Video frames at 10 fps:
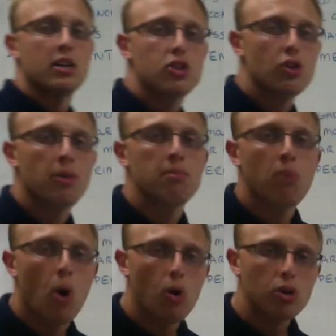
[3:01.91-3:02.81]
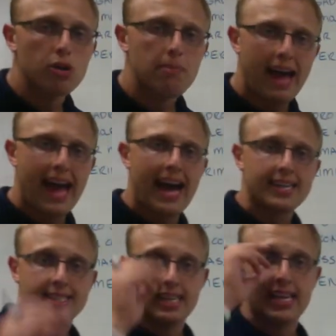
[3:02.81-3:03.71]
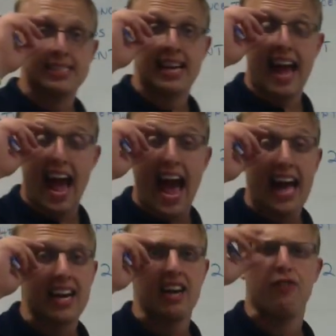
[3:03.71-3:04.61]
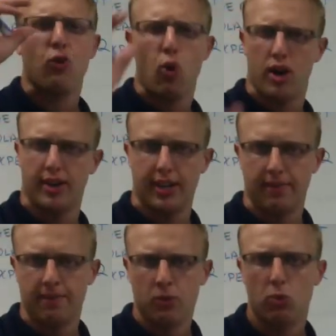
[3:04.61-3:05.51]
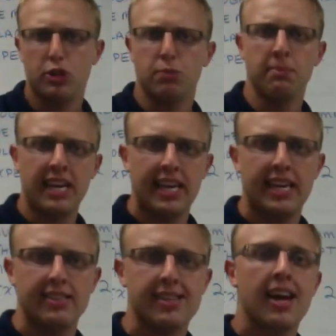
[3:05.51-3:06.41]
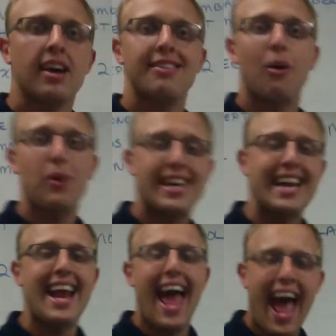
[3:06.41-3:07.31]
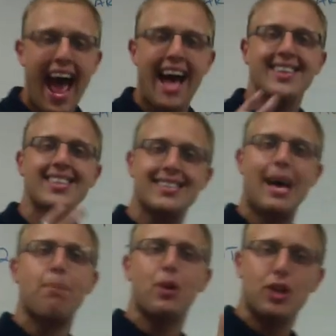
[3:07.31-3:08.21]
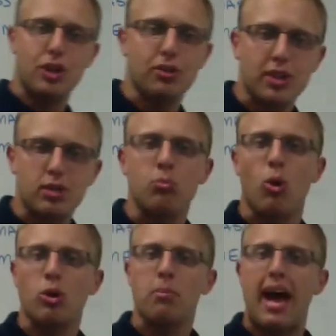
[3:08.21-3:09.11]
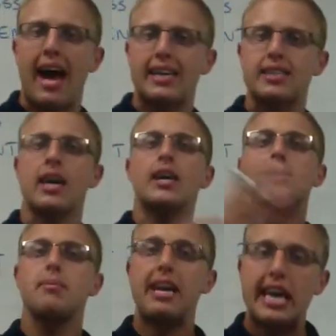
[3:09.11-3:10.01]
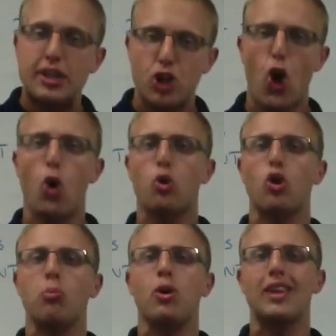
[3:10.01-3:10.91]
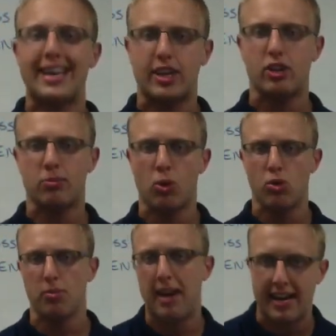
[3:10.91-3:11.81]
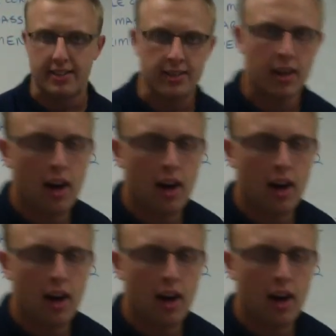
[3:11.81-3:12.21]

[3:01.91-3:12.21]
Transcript: So the molar mass is an additive quantity, which means that we can add the separate units of molar mass to make a total molecular molar mass,